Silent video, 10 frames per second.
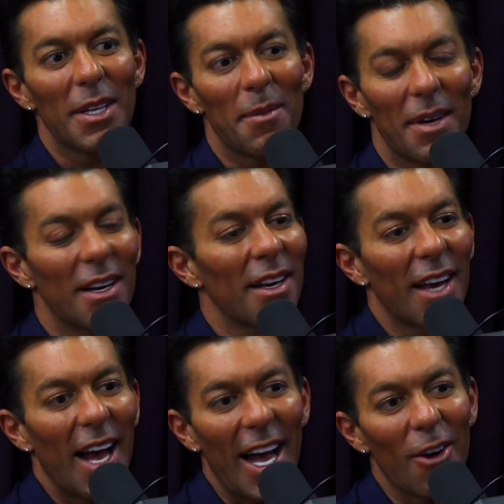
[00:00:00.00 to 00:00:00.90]
with him.
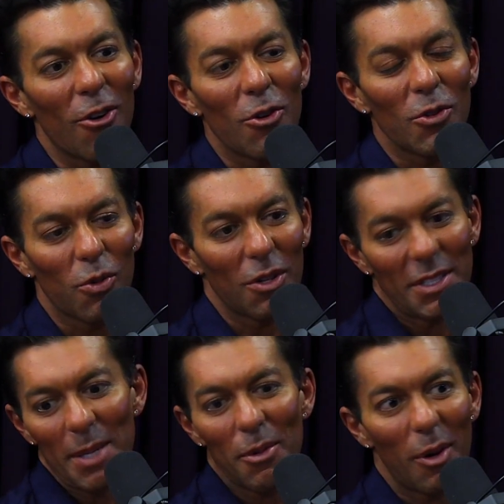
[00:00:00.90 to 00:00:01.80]
I don't know who's
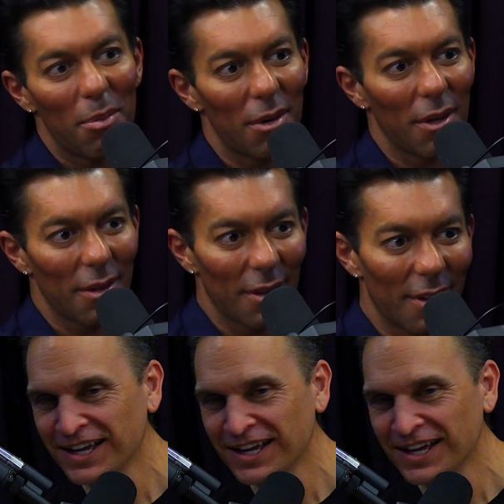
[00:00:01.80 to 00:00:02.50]
worse, him or a broad.